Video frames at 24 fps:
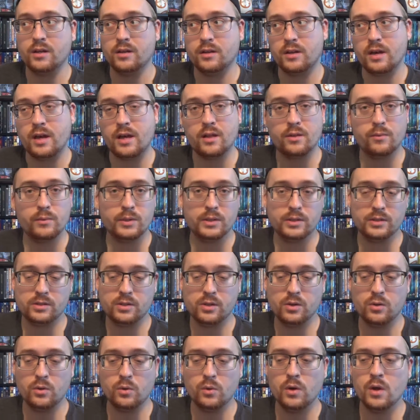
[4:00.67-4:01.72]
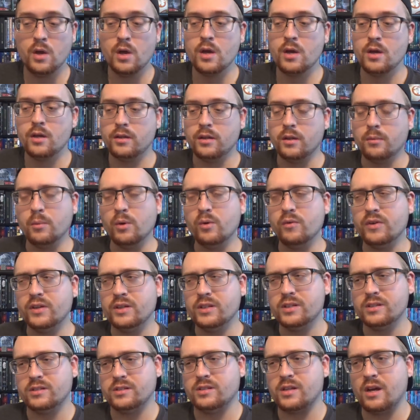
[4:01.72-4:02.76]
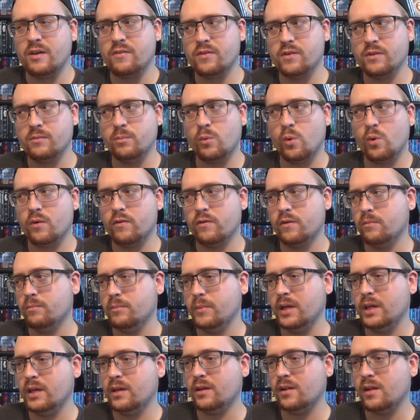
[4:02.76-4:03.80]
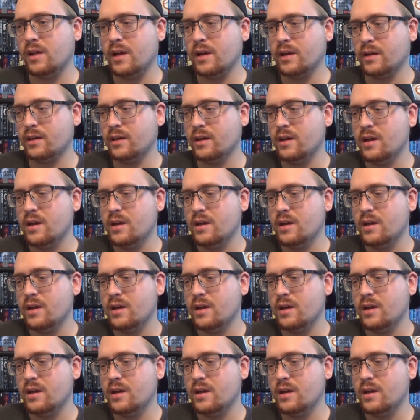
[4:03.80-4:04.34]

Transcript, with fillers: in Halloween 2. The movie just suffered more from being like